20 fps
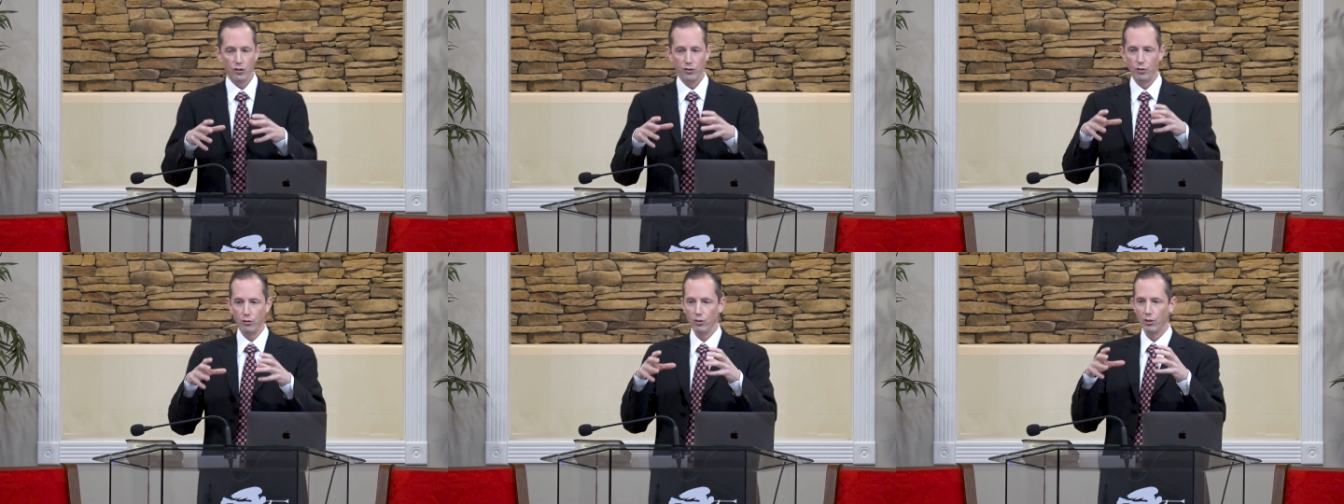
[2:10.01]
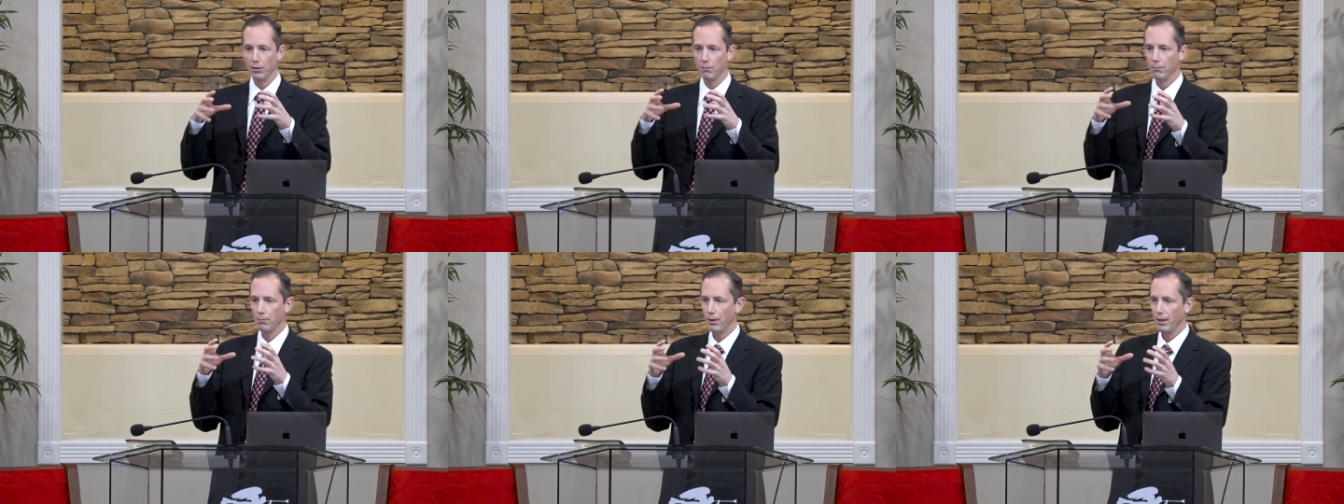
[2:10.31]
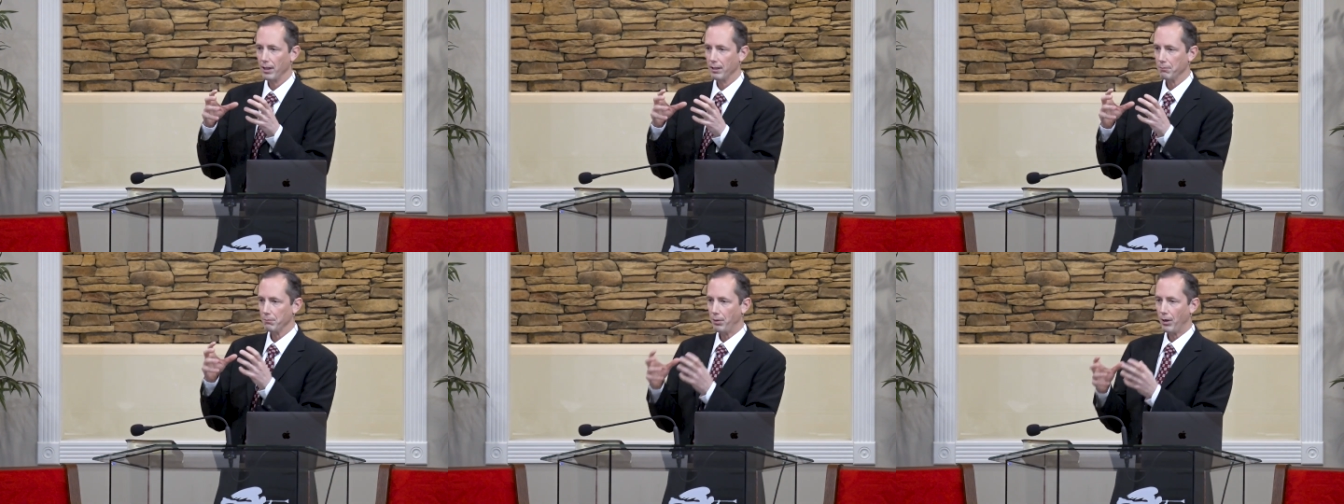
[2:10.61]
to
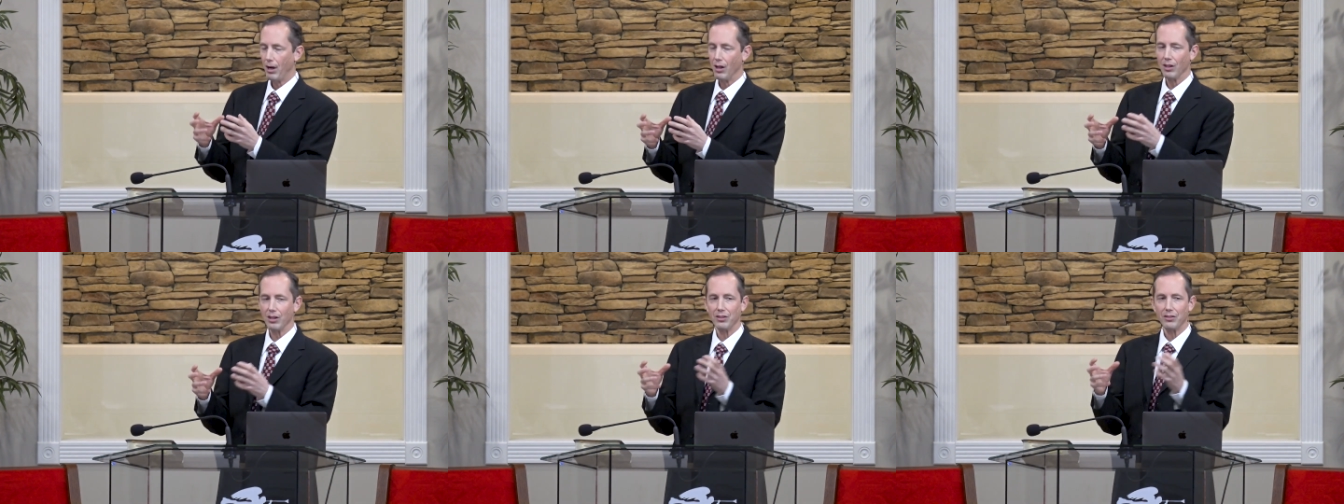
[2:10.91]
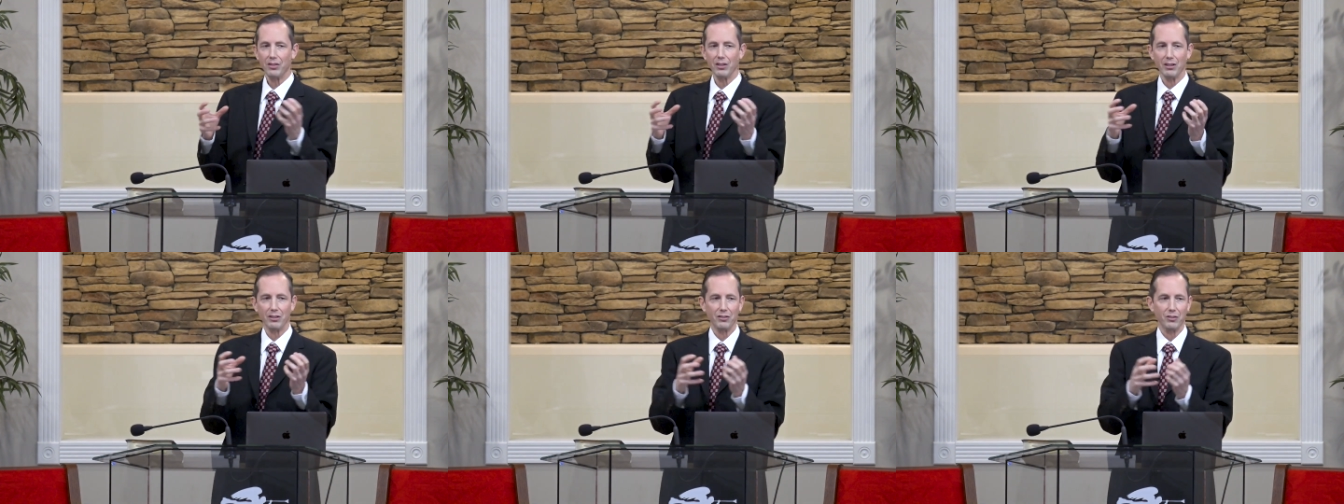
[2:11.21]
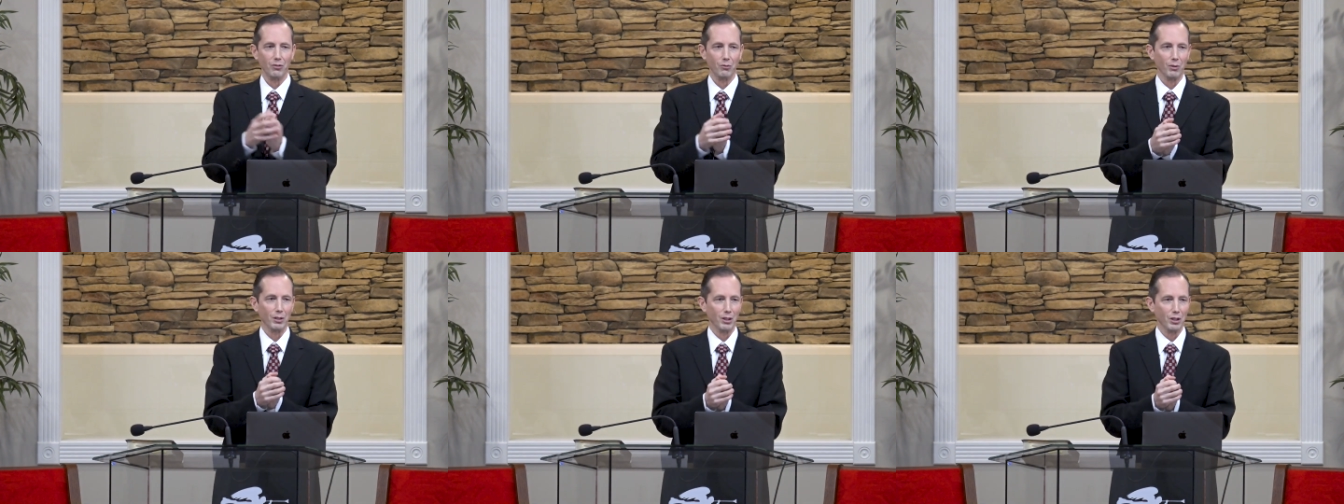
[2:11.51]
combine
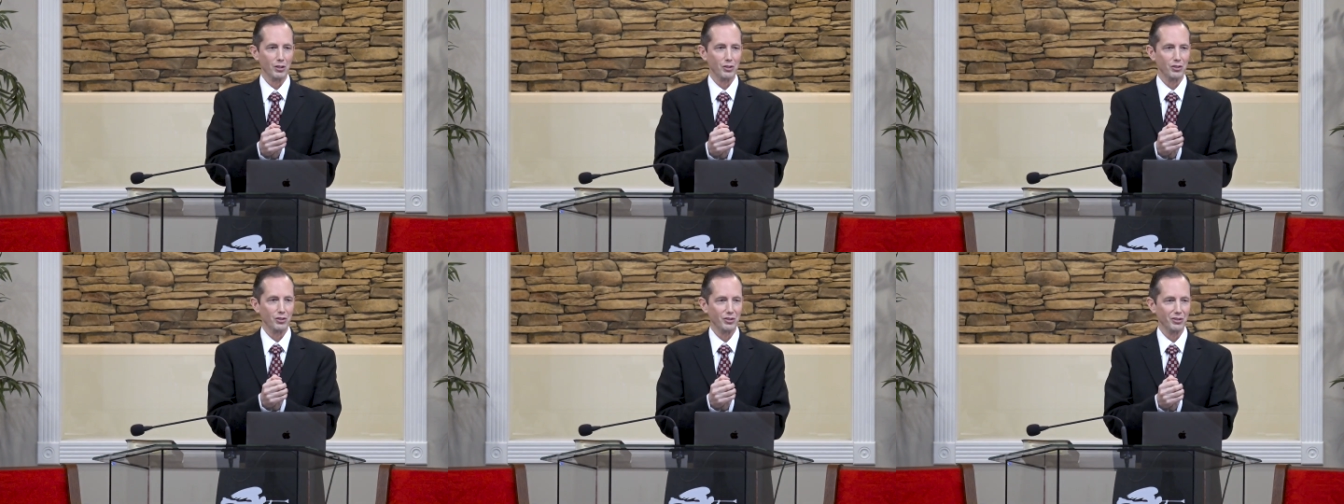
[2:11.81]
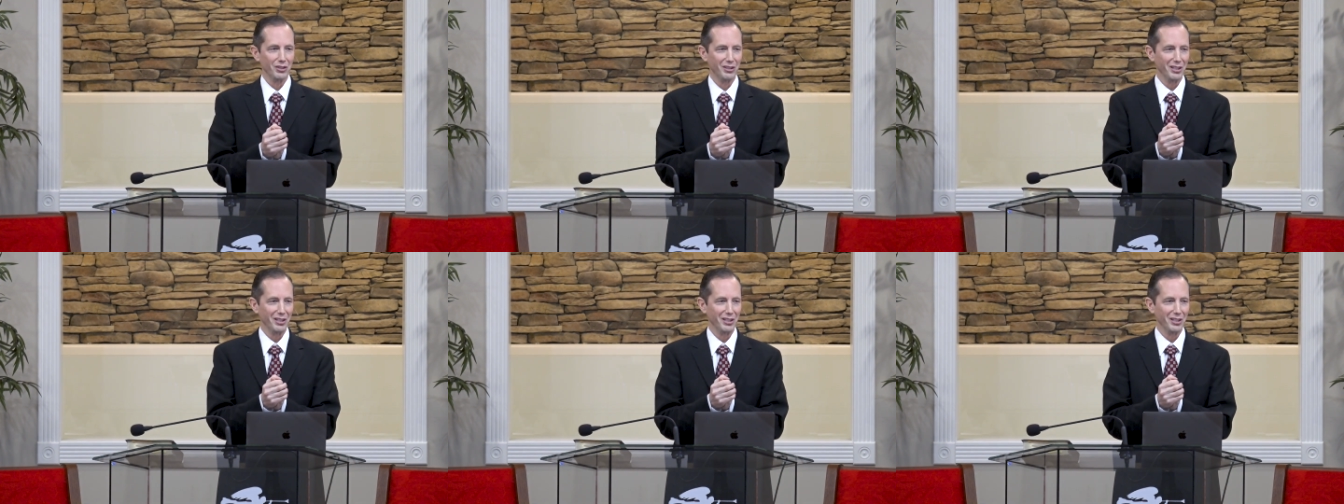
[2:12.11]
politics and religion